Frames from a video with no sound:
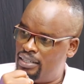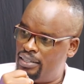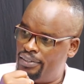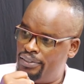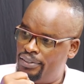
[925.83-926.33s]

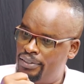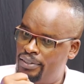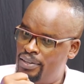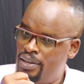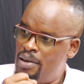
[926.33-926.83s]

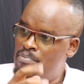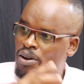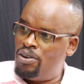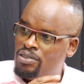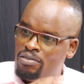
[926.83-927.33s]

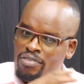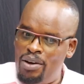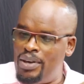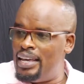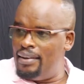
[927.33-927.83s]
because of
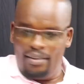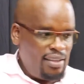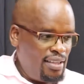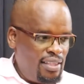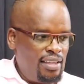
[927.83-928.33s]
the way
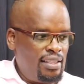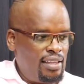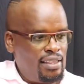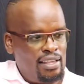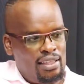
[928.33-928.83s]

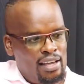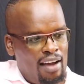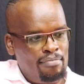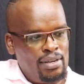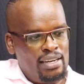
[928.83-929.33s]
they
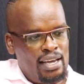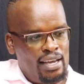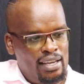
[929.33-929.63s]
have been